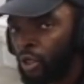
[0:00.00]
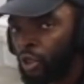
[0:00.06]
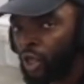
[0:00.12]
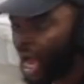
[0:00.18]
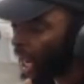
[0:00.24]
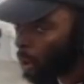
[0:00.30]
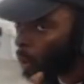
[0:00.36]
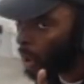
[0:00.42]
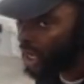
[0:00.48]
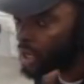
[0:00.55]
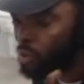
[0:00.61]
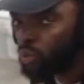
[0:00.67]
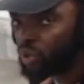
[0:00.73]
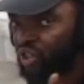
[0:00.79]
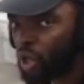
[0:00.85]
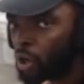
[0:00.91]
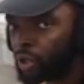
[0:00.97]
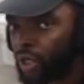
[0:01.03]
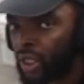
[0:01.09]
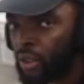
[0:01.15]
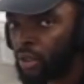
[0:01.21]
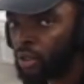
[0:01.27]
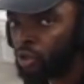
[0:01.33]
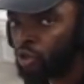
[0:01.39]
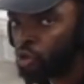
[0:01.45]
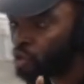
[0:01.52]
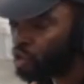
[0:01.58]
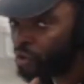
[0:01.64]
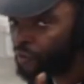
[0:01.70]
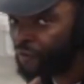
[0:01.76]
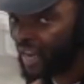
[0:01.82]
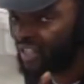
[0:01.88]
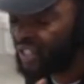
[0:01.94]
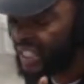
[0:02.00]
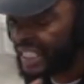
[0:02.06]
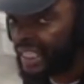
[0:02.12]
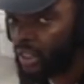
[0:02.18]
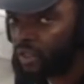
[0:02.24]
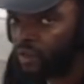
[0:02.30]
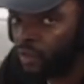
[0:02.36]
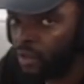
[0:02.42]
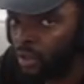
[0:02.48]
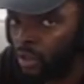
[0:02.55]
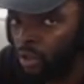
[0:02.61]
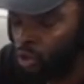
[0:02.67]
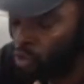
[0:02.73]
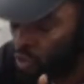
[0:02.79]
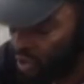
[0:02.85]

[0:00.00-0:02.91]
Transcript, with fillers: Y'all don't want him returning to Street Fighter 6. You